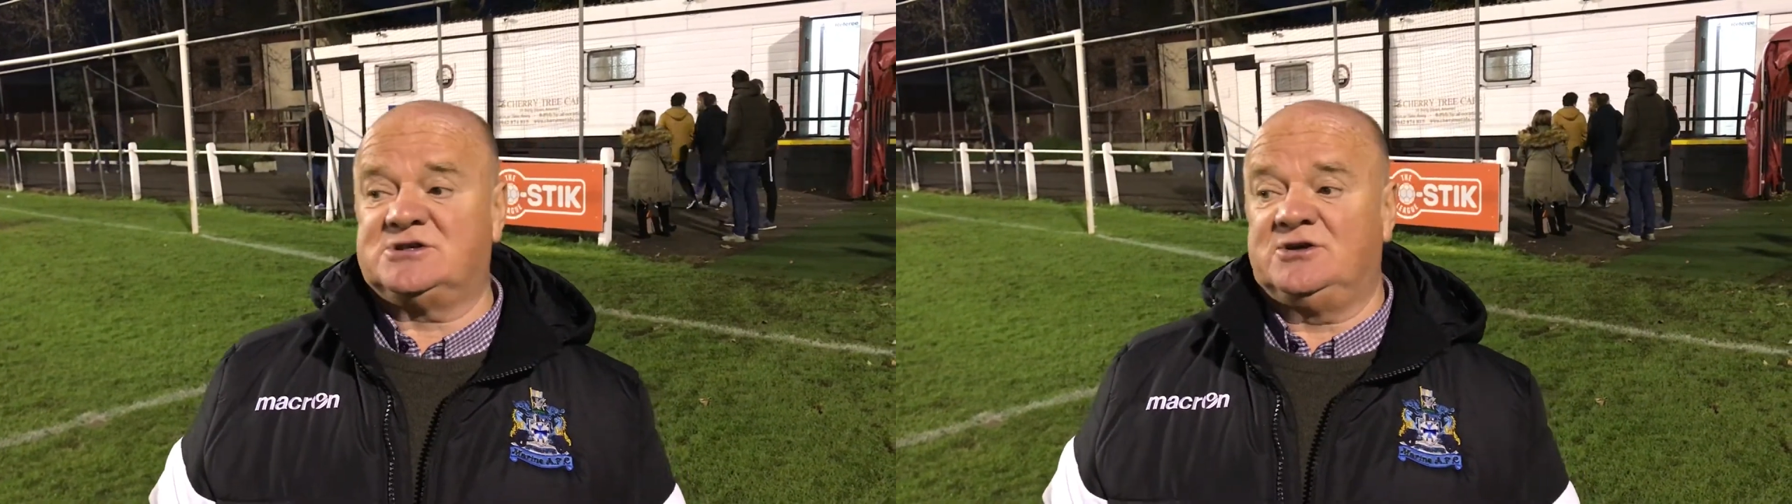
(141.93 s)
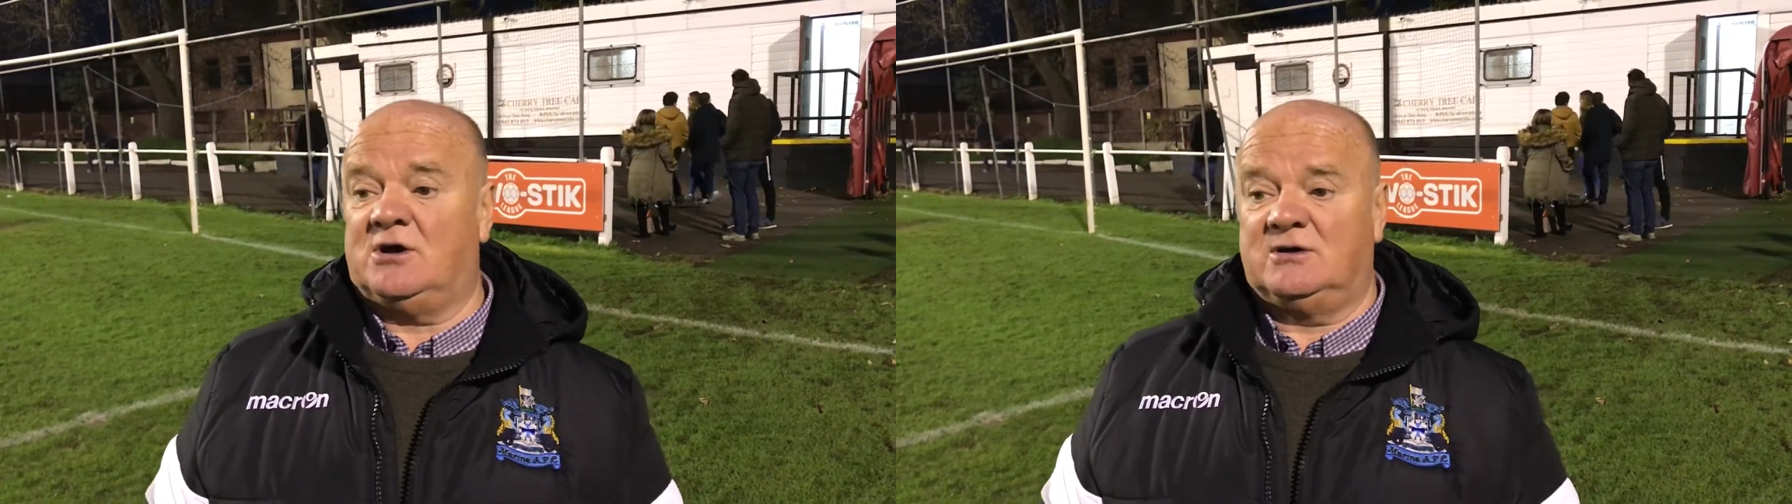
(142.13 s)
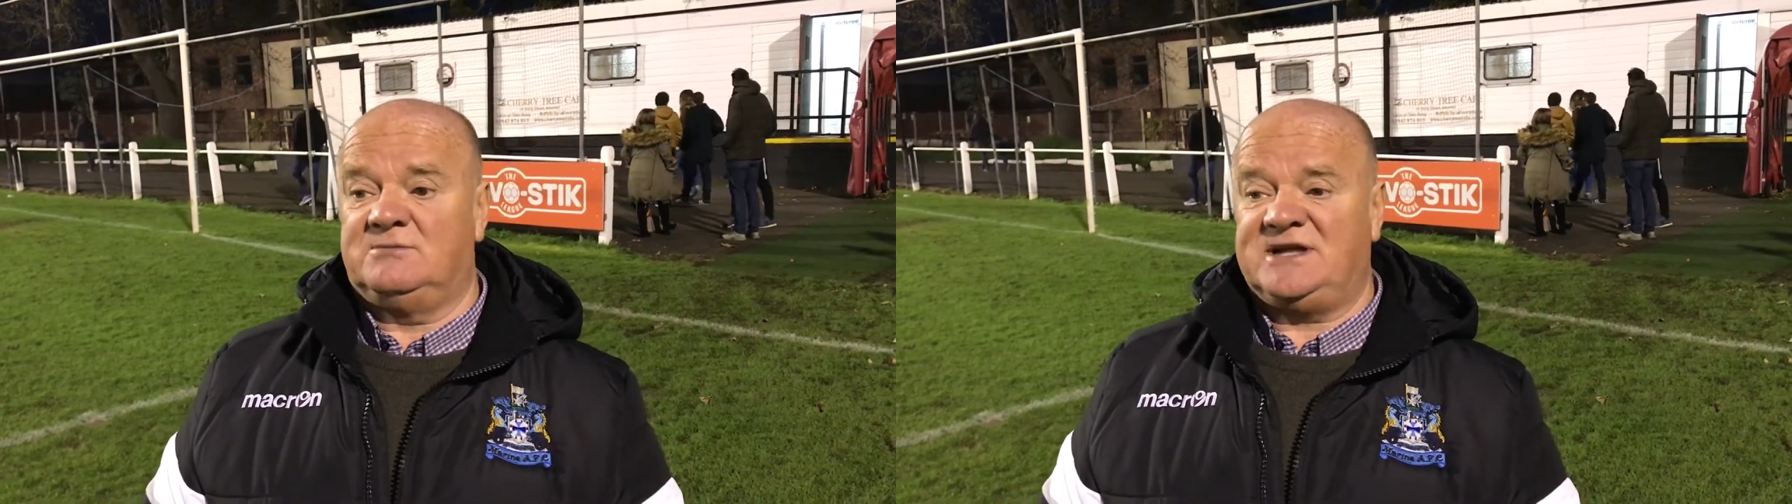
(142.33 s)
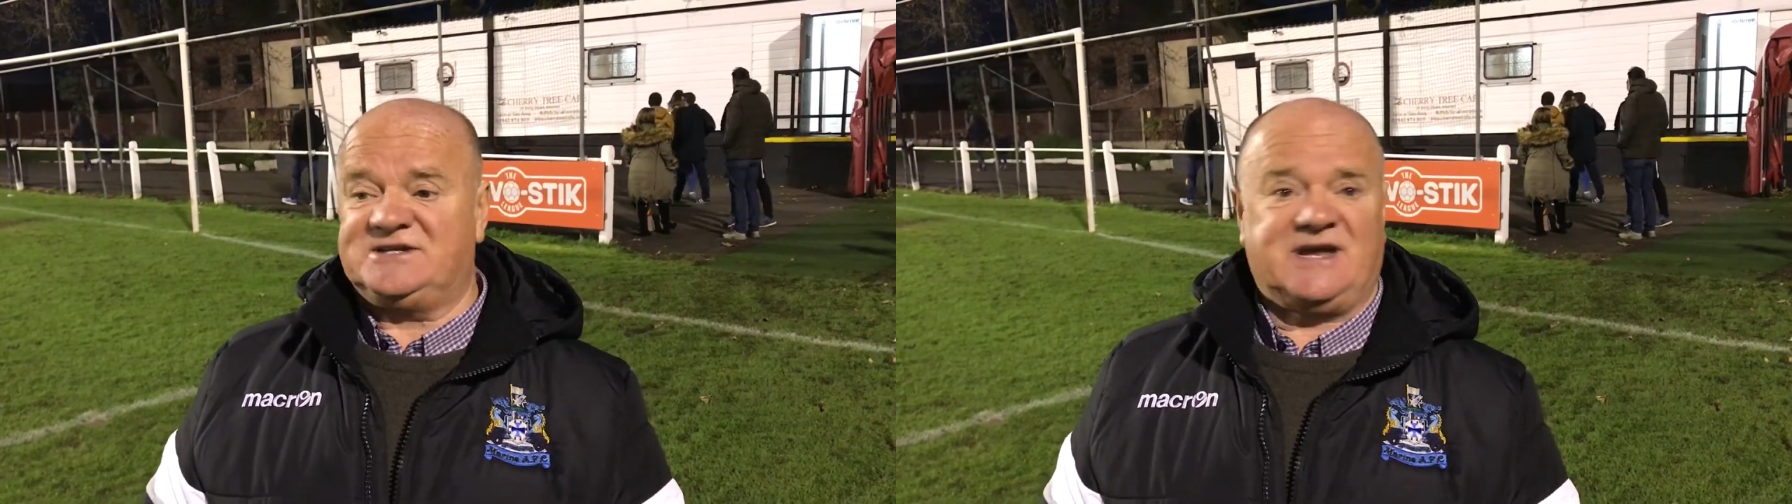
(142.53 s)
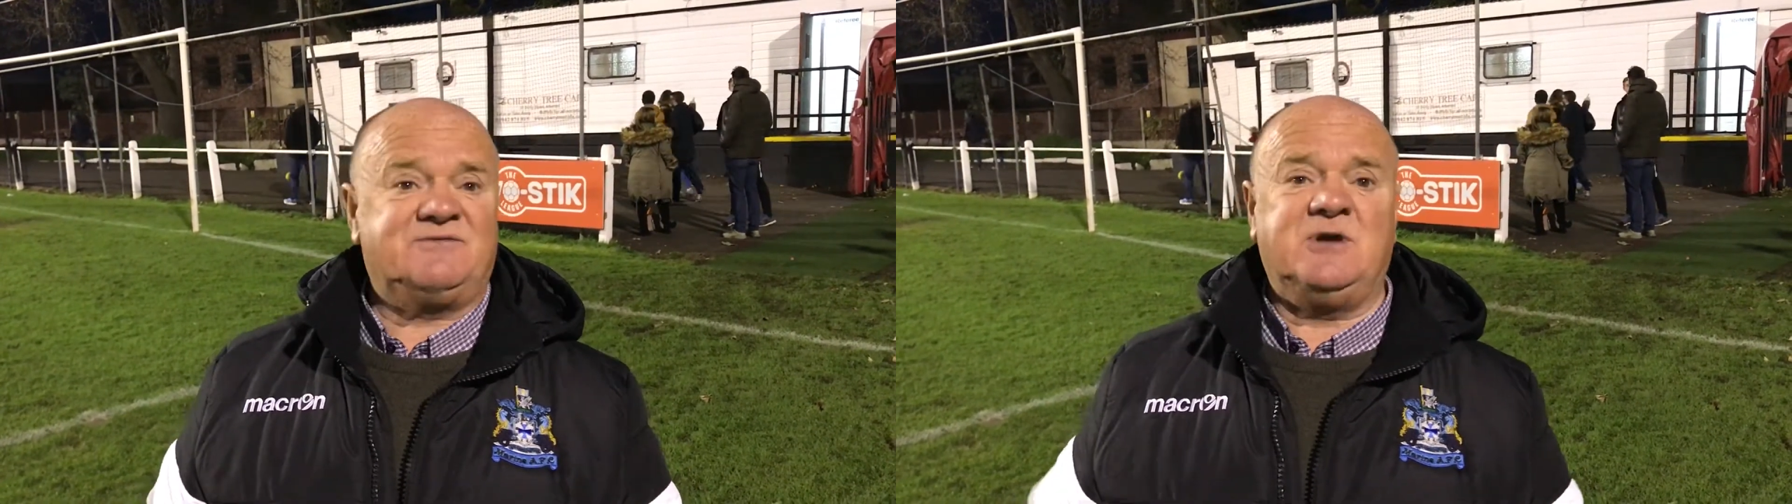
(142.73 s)
to not
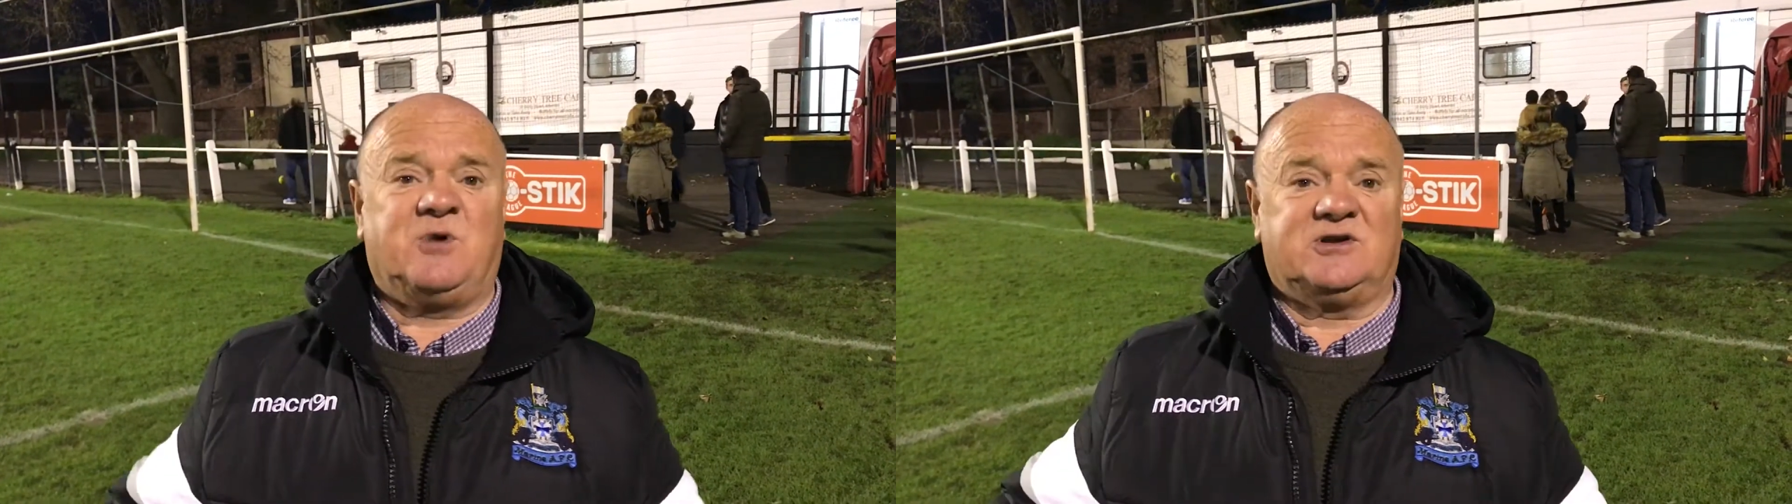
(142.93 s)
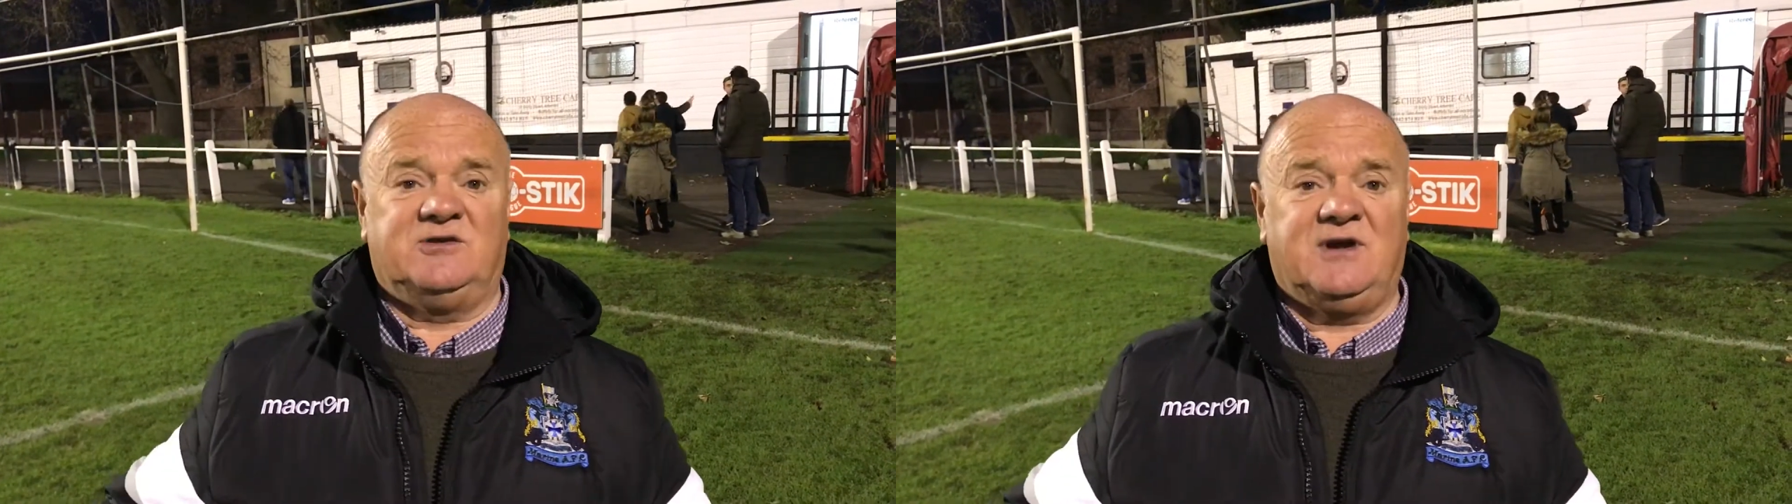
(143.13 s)
mention everybody,